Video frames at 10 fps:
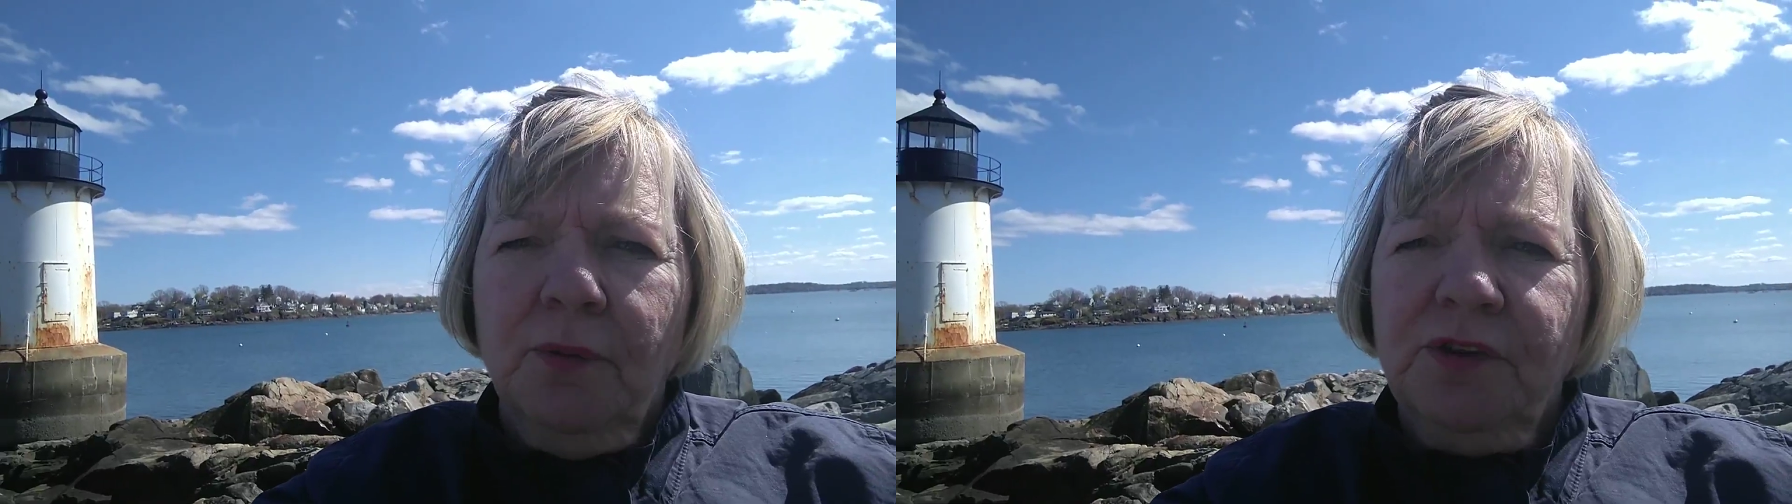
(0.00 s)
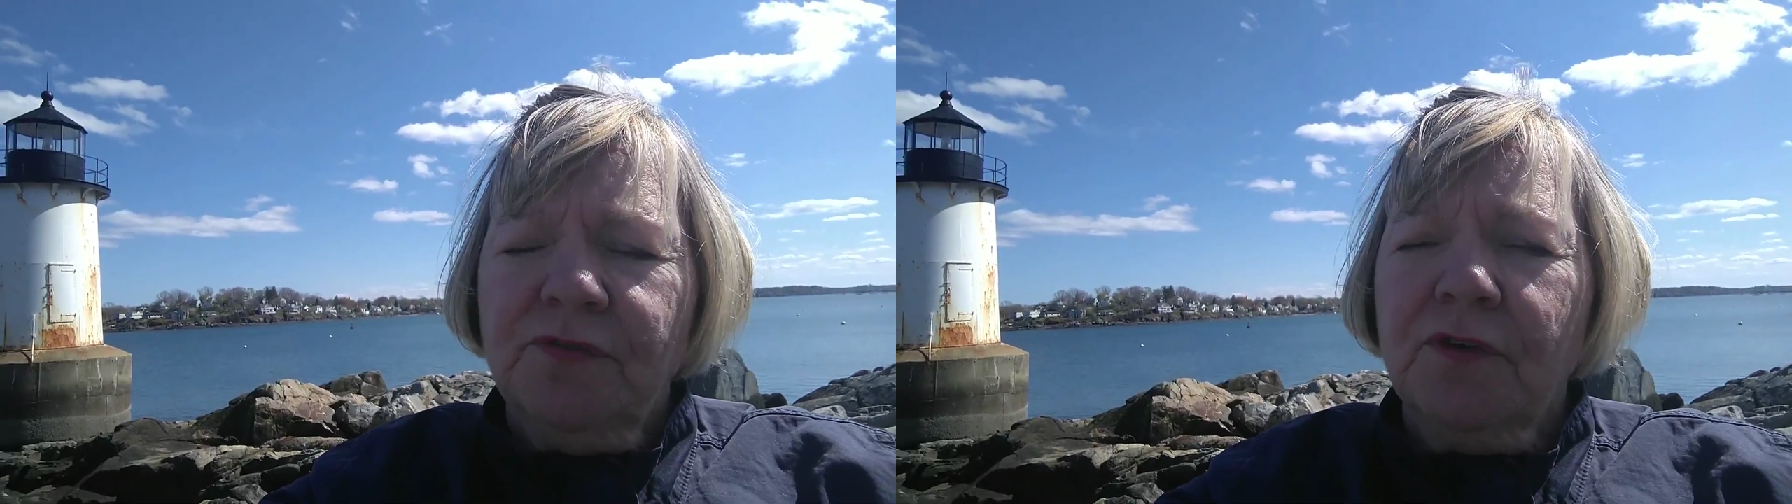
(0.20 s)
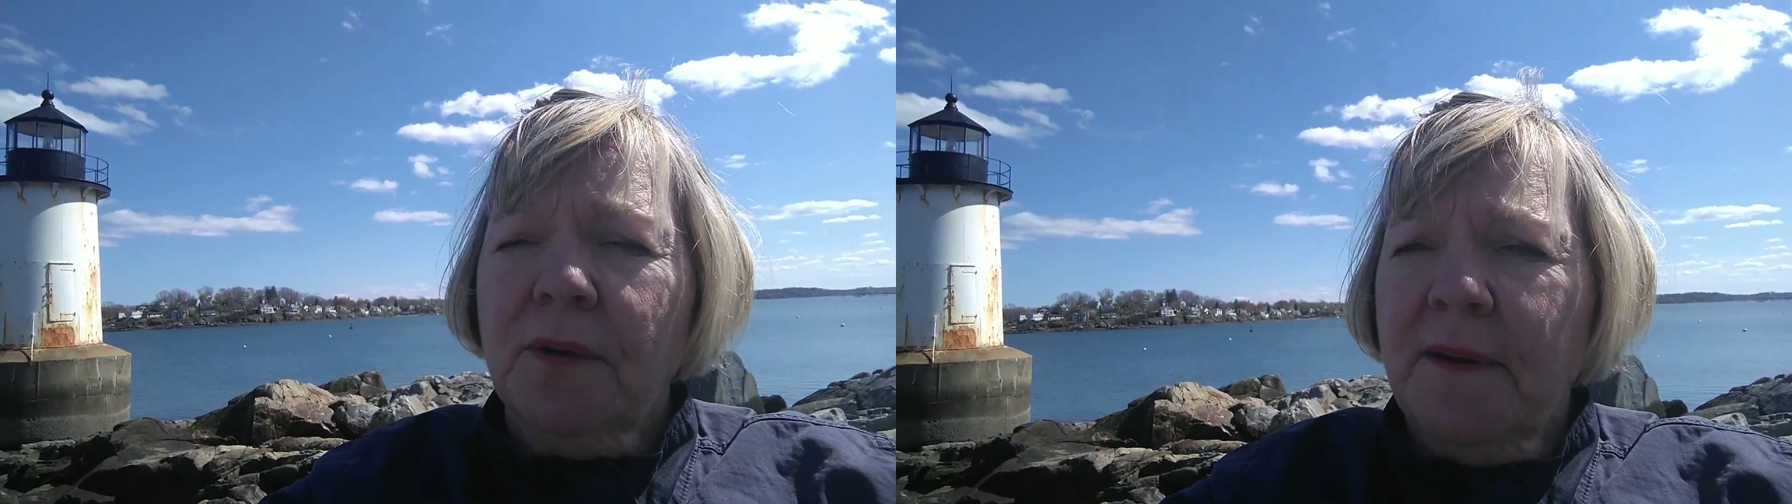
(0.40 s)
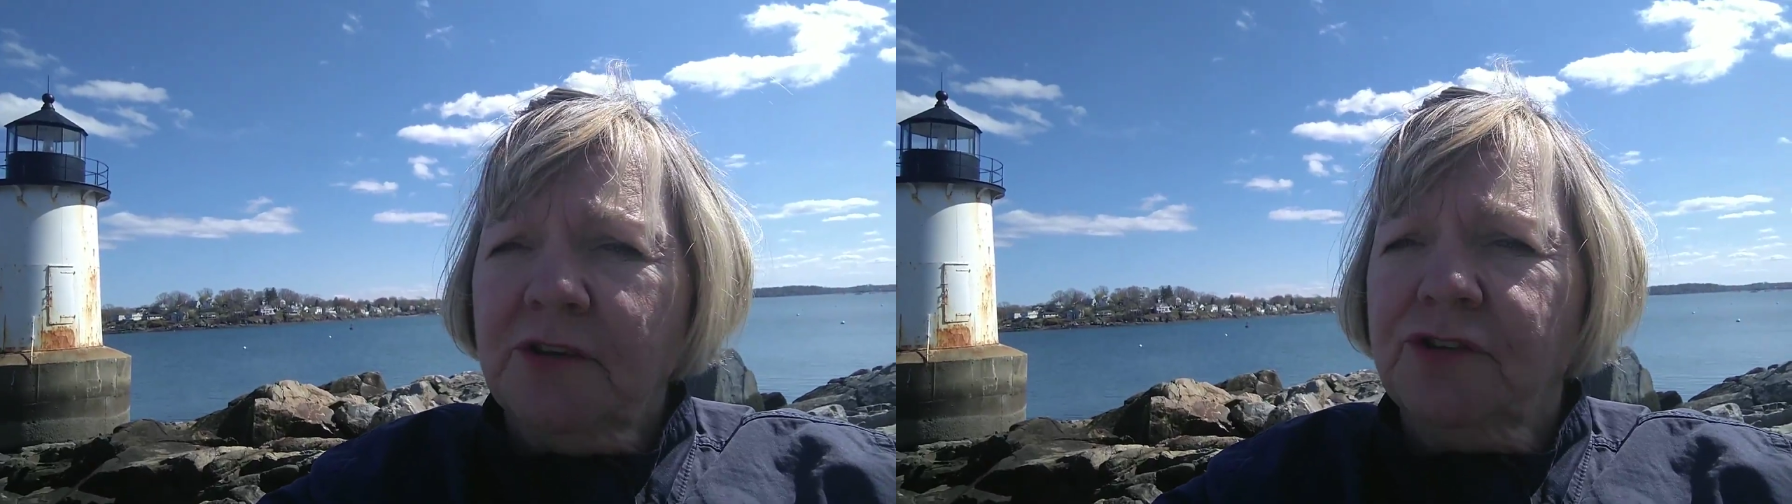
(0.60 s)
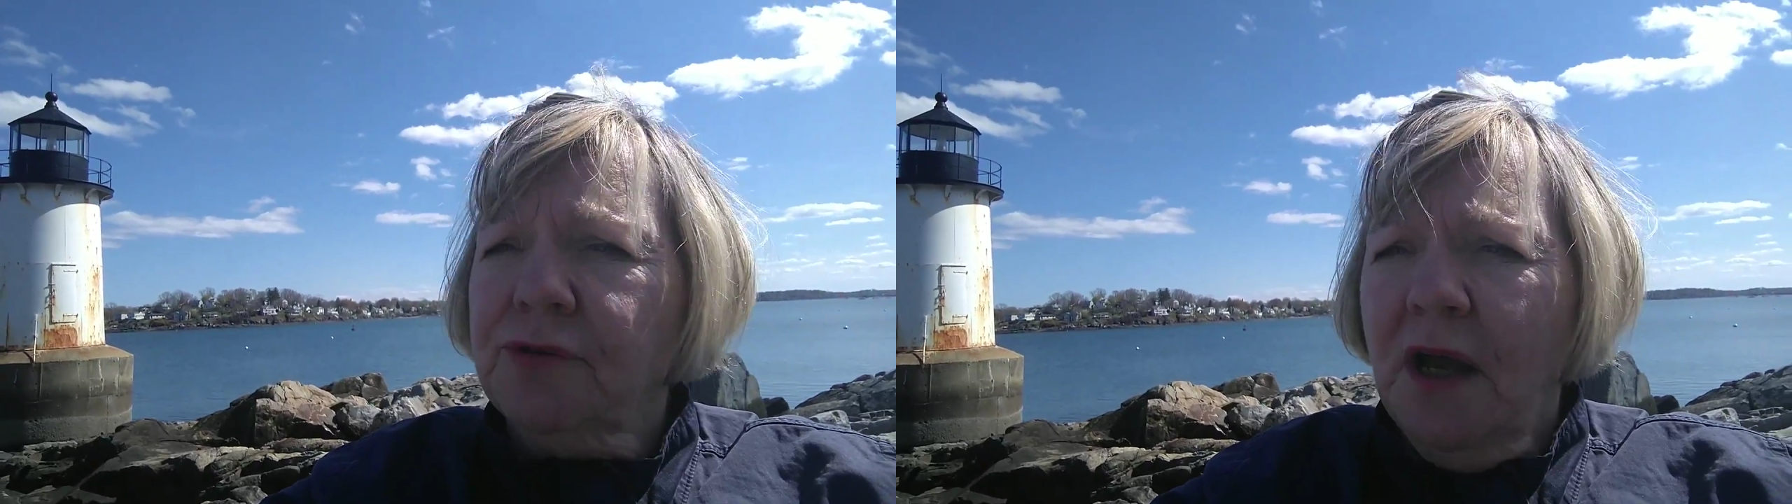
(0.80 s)
which for
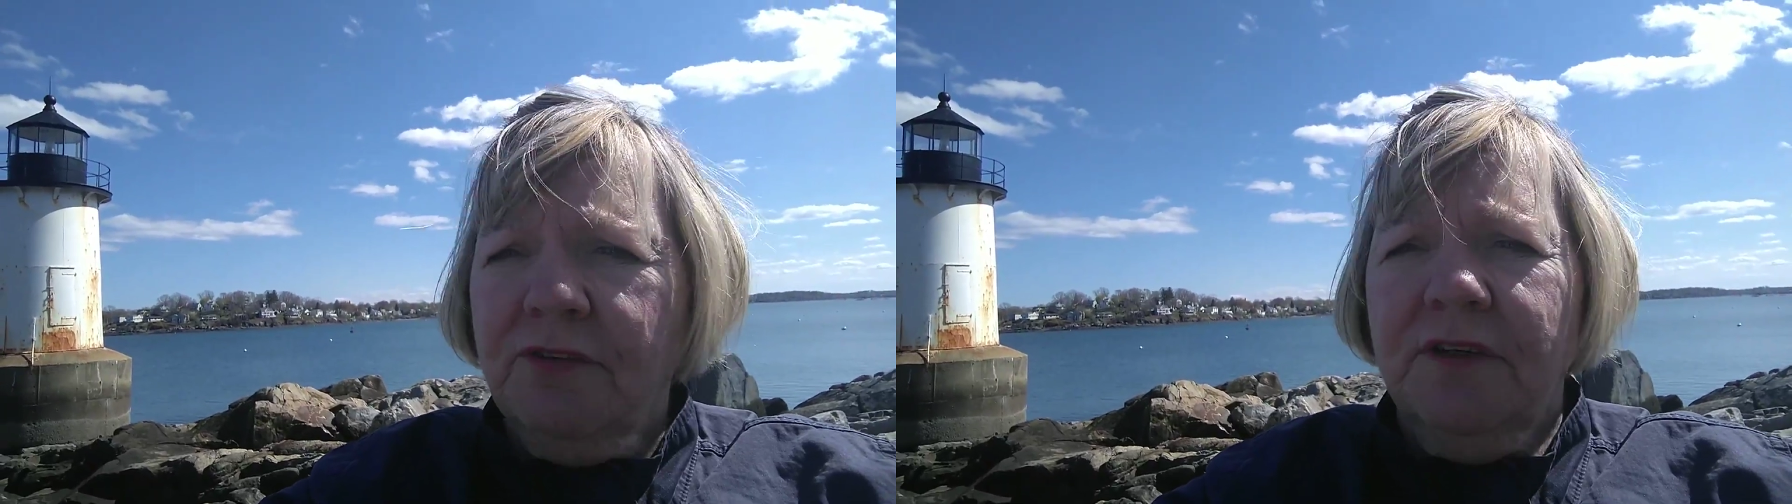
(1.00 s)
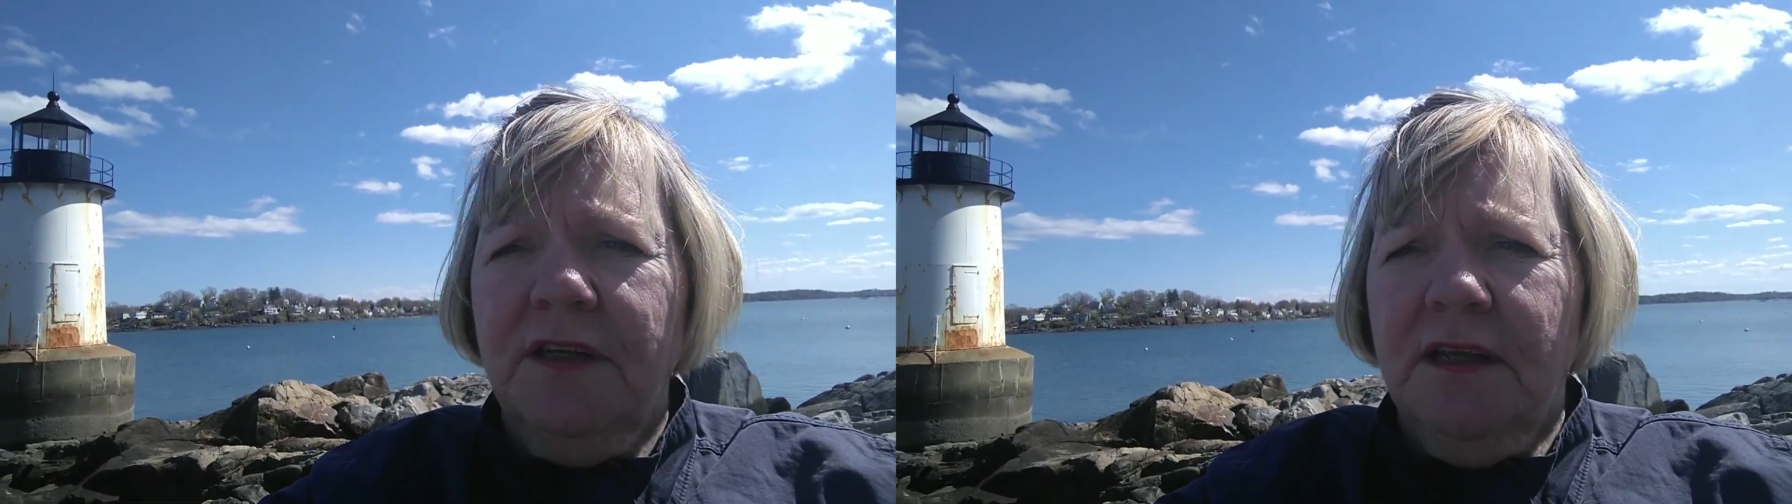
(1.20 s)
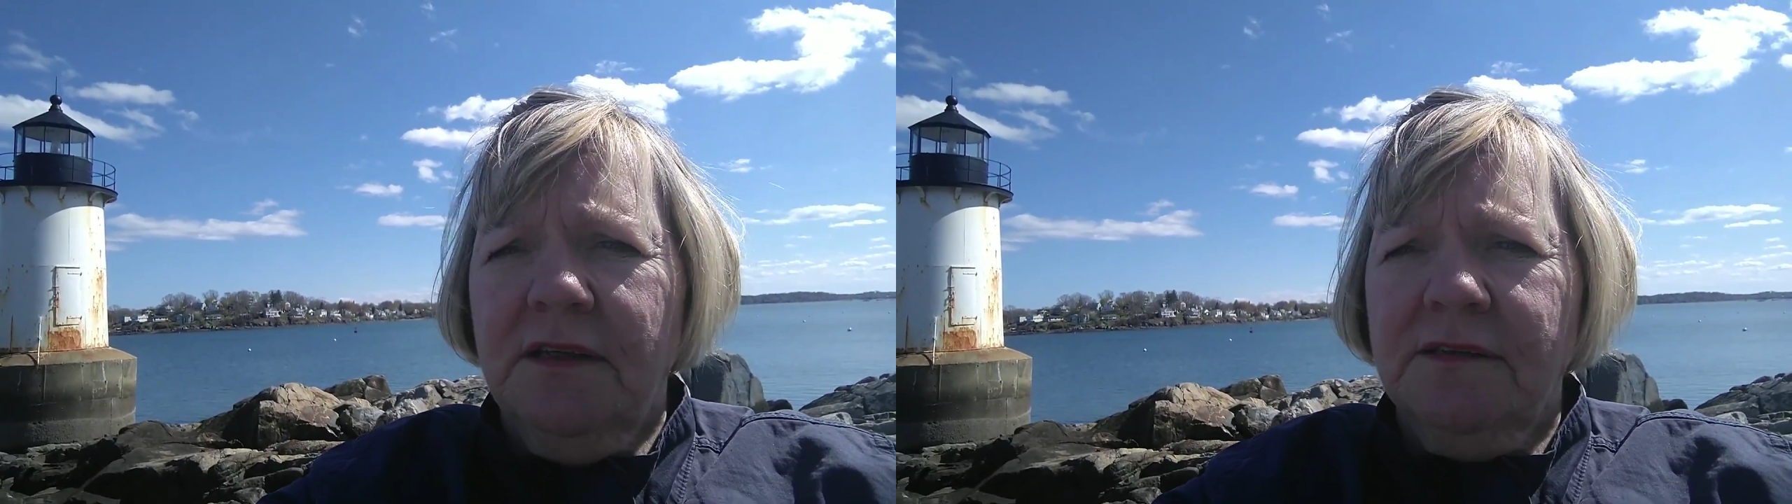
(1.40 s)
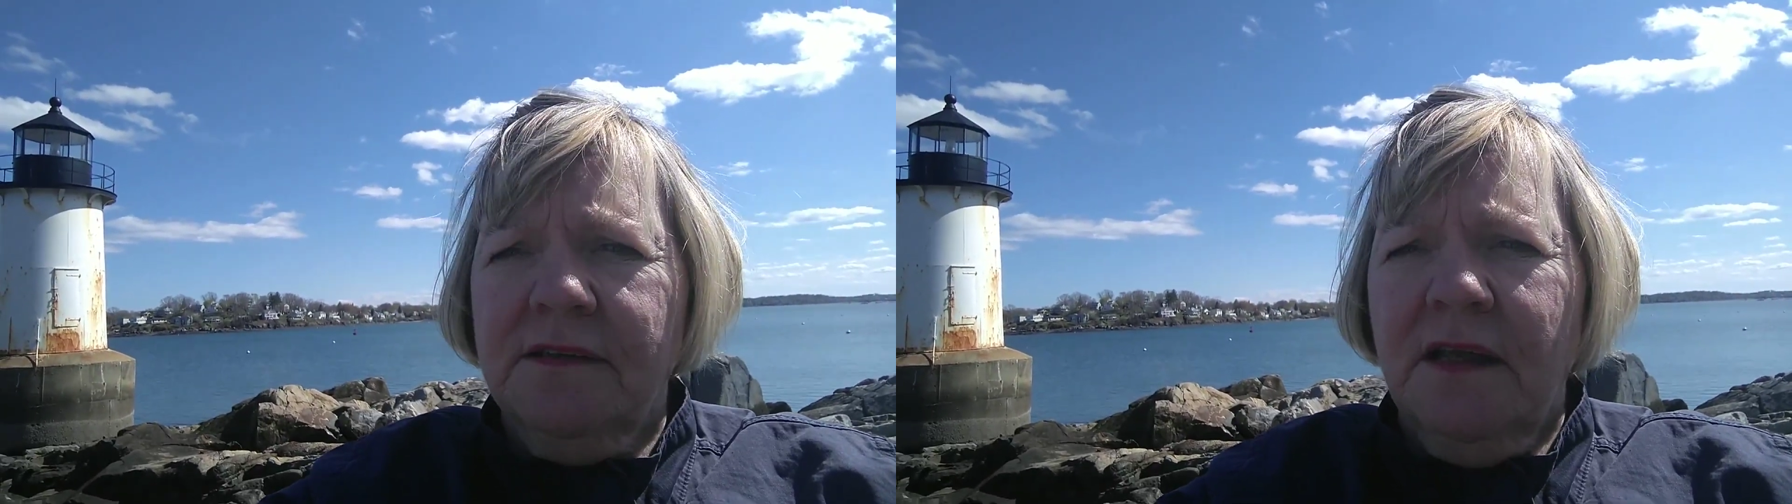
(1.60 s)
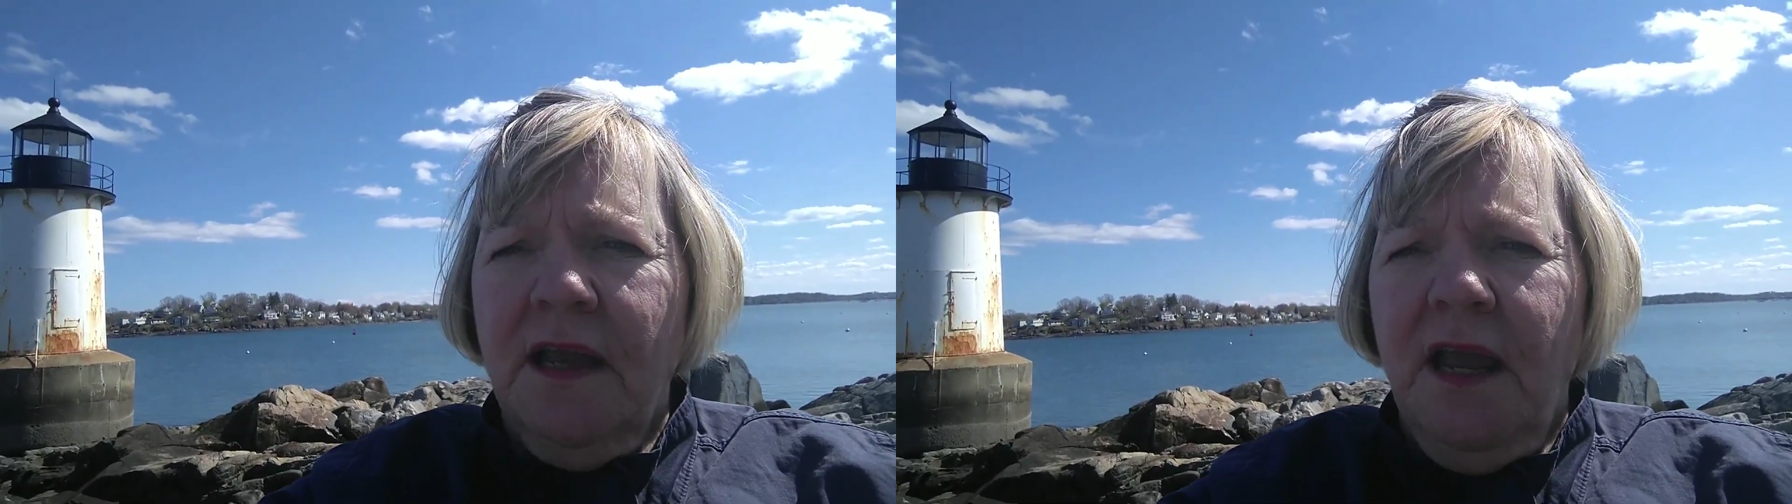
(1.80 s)
about 200 years